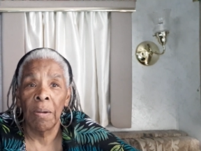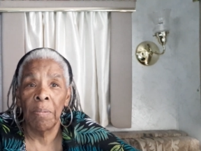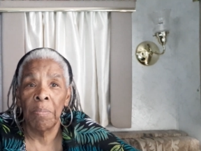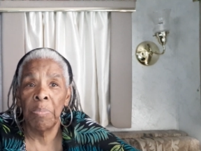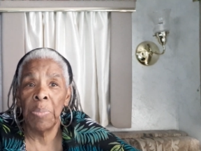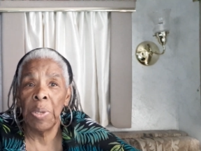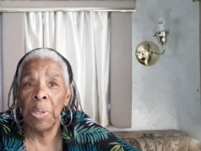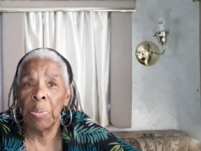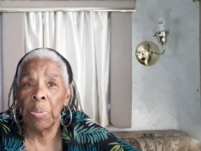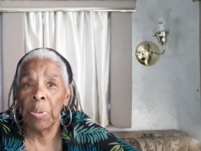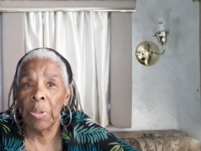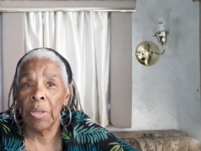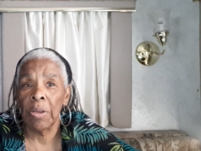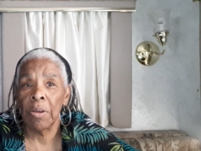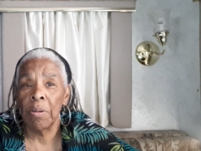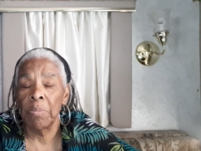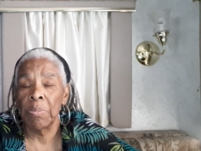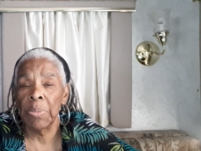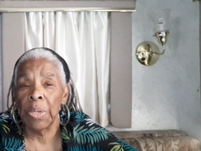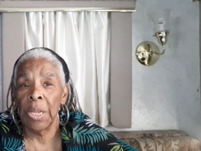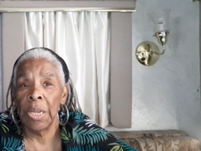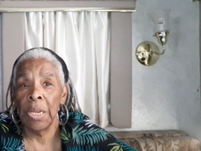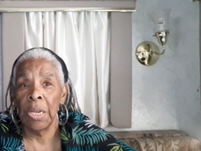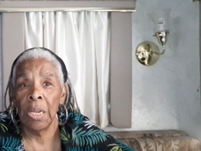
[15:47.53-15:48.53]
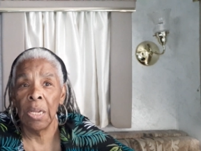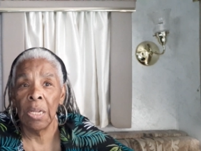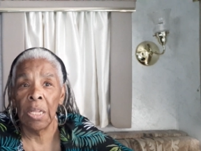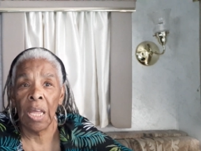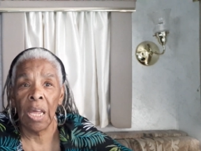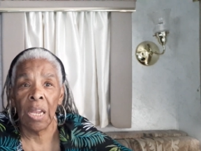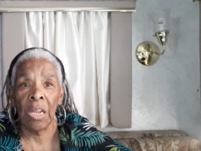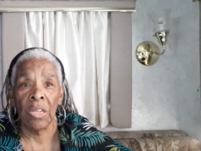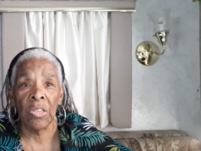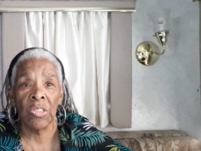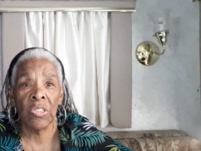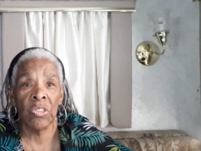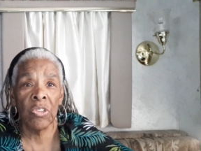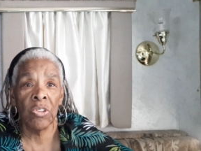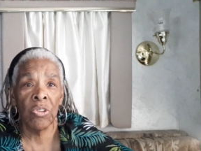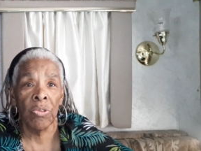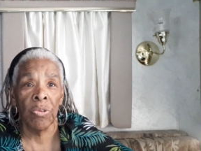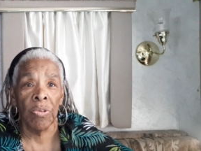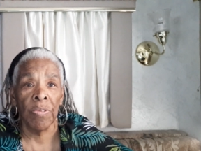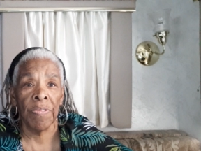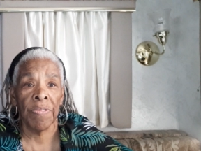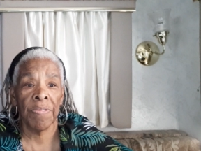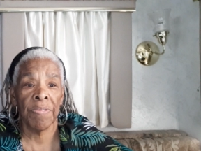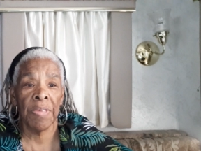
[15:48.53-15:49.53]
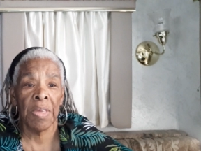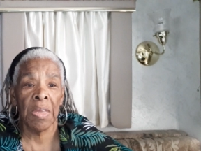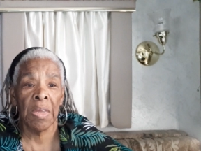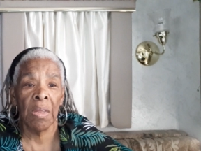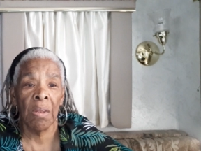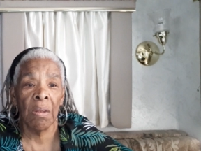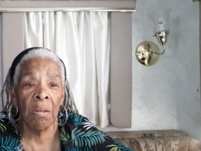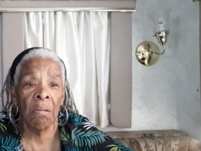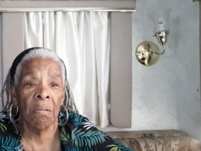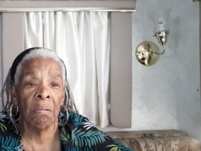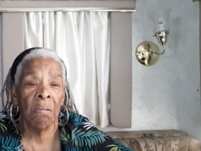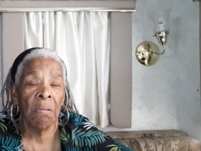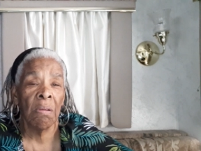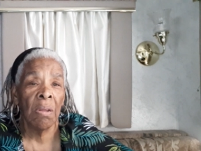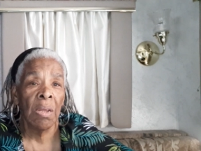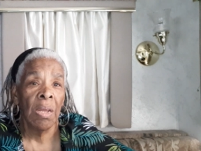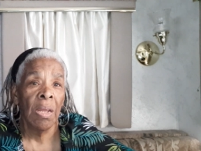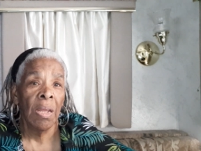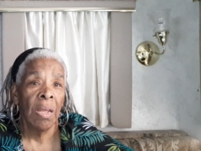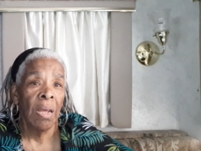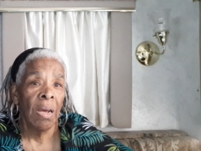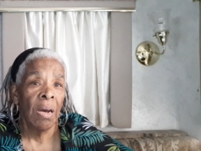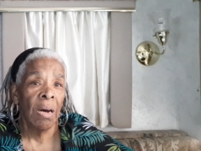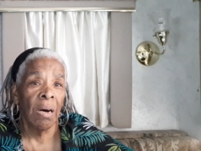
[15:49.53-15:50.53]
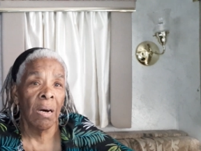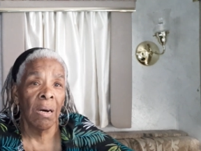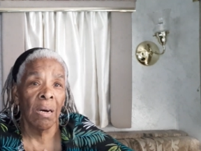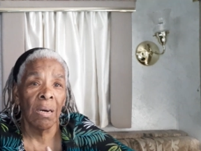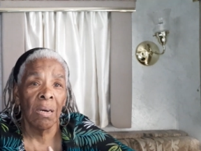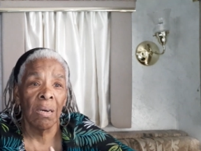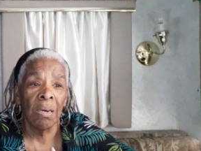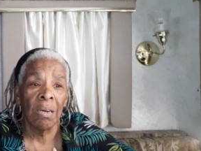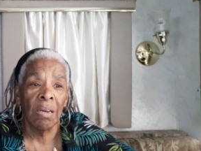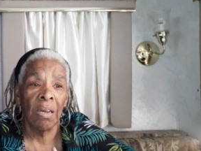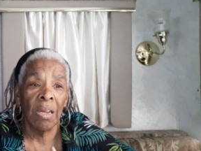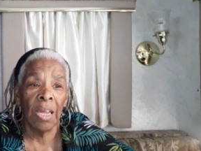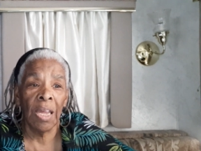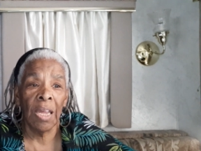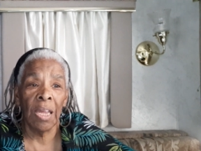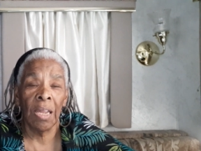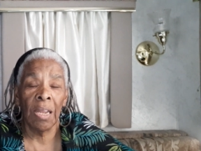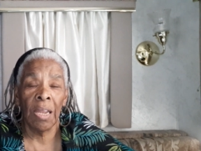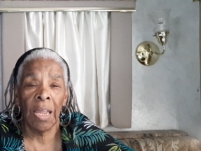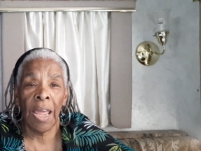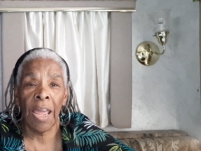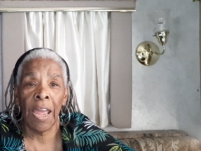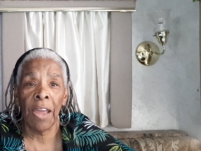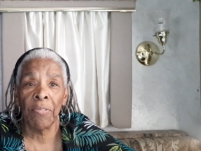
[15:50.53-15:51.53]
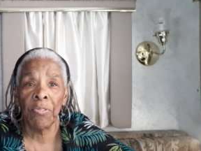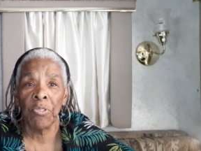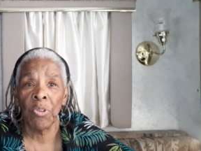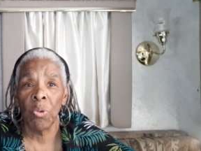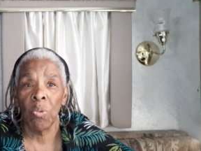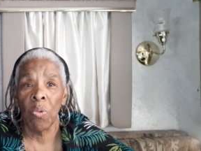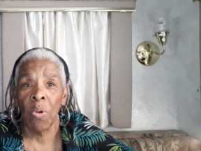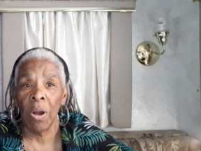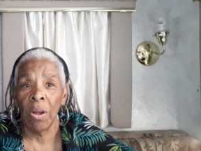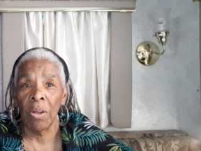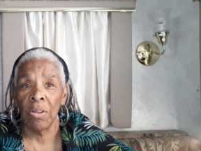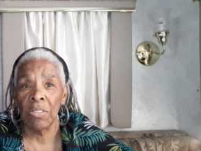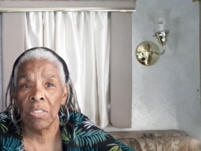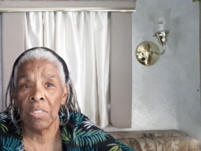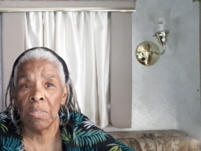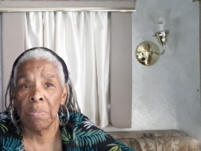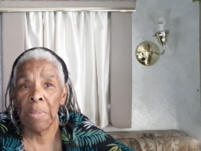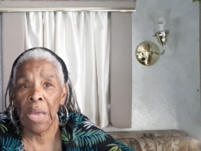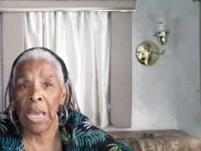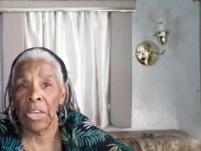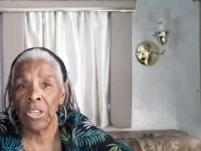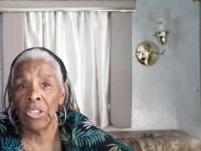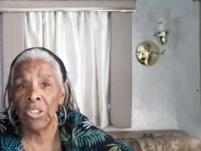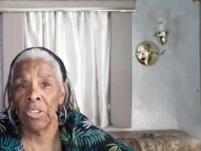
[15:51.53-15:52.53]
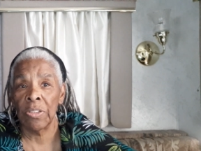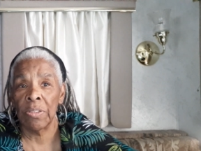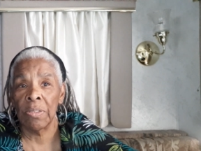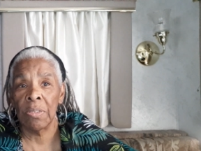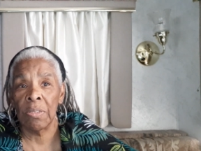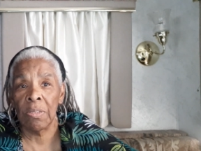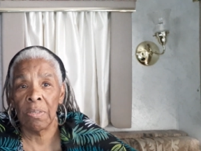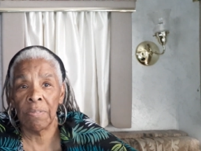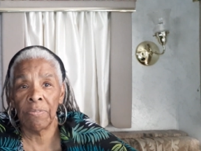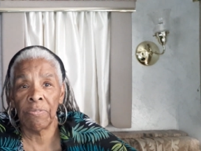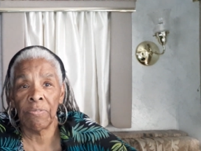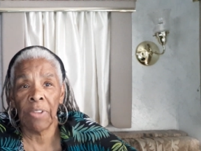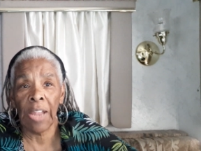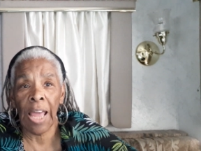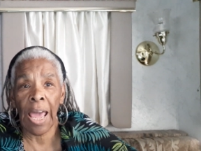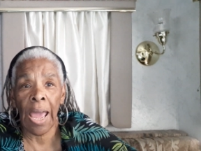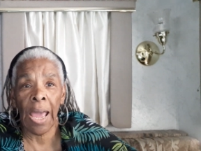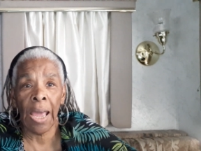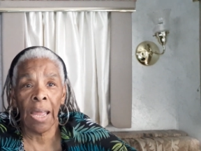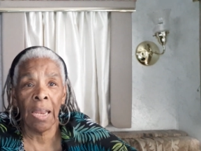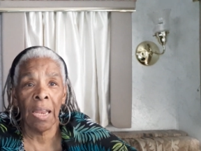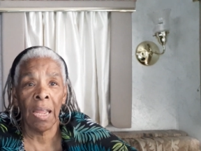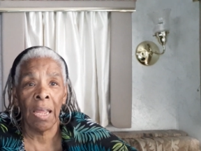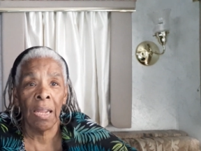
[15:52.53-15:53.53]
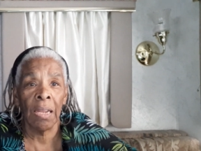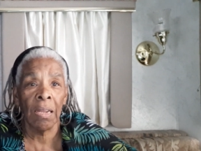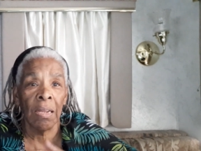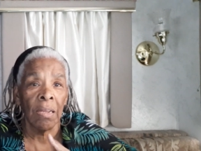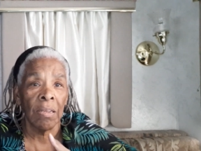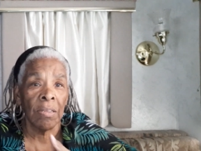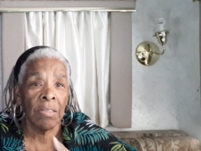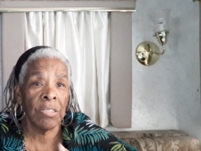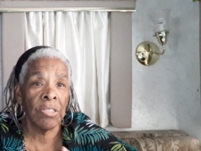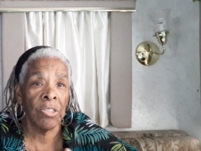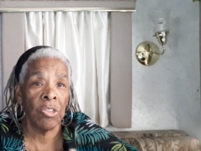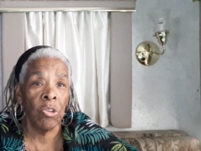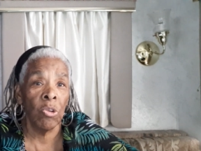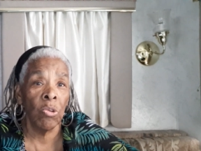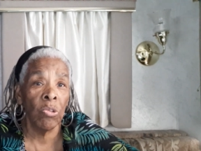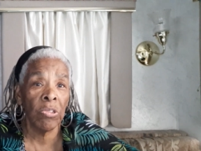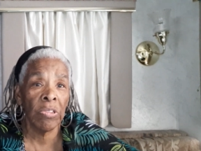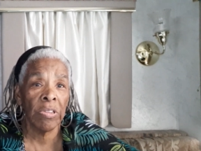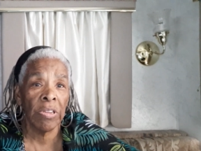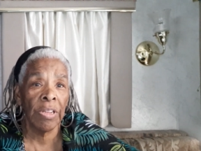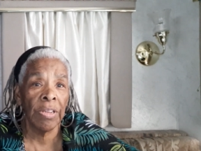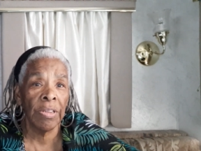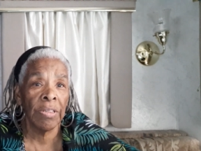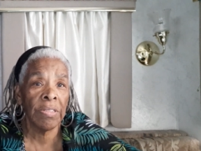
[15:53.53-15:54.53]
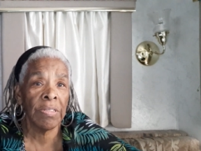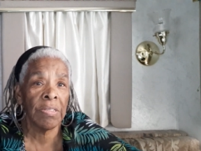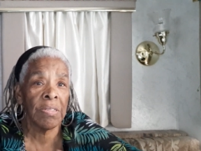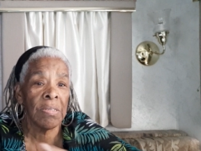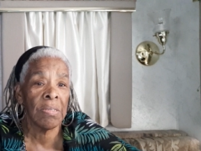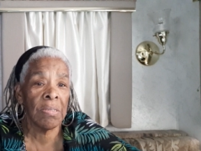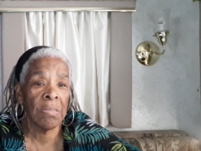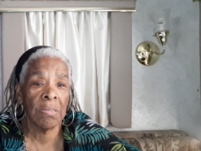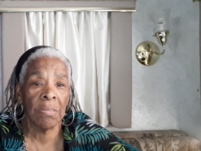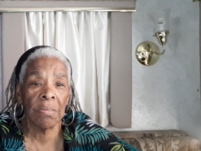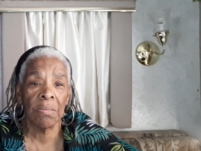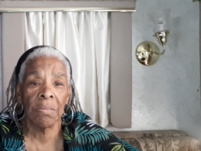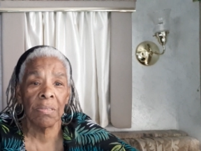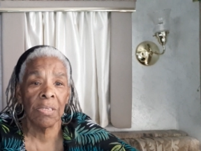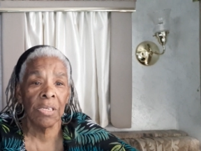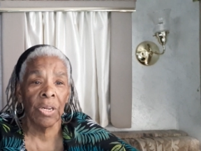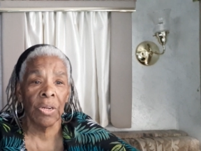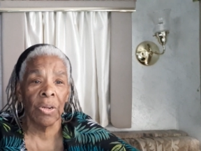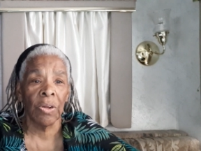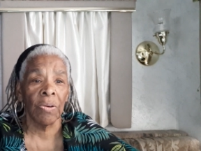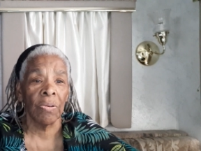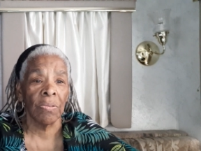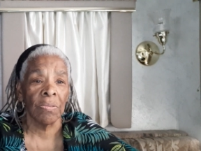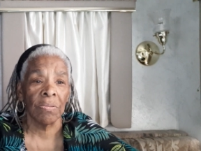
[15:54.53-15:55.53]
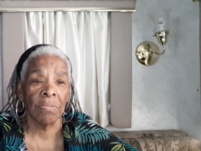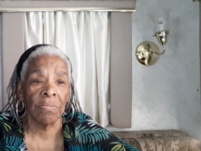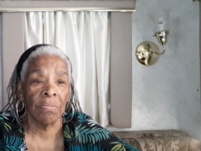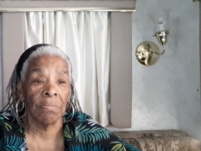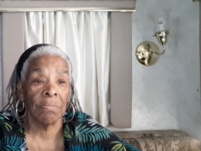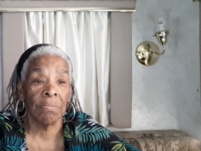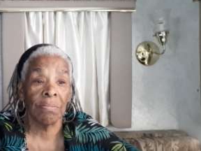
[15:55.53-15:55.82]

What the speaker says: People are complaining that it's too thin. It after a while smashes flat and it's useless, you know.